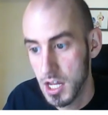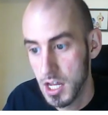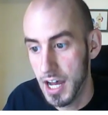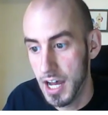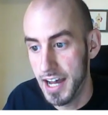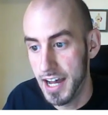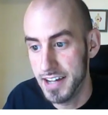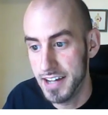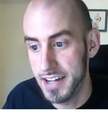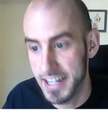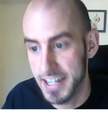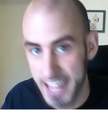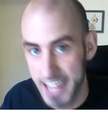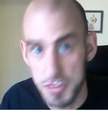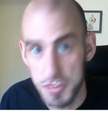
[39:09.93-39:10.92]
And
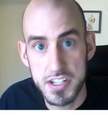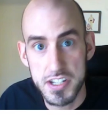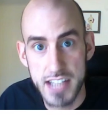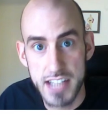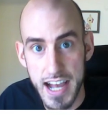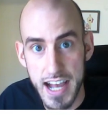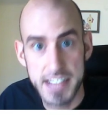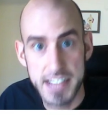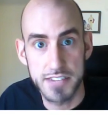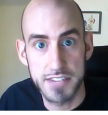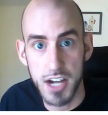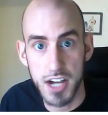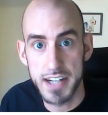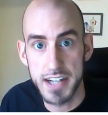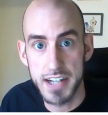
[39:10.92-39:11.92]
again, this is the highest I've
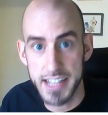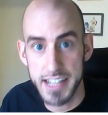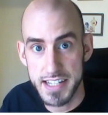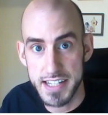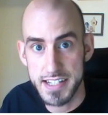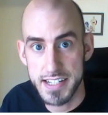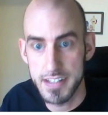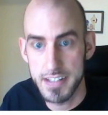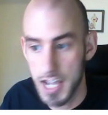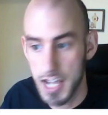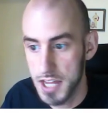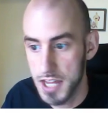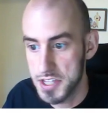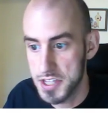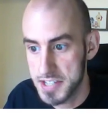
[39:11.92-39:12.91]
gotten against
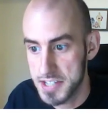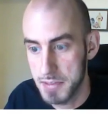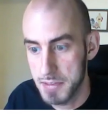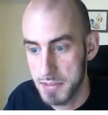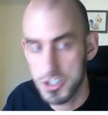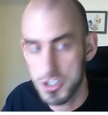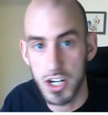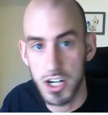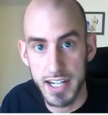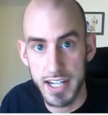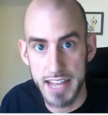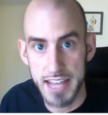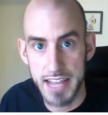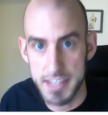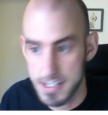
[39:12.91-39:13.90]
this damage target
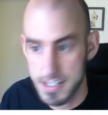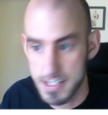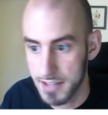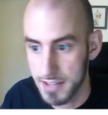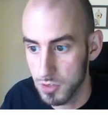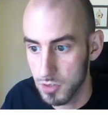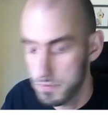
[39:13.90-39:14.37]
at this level.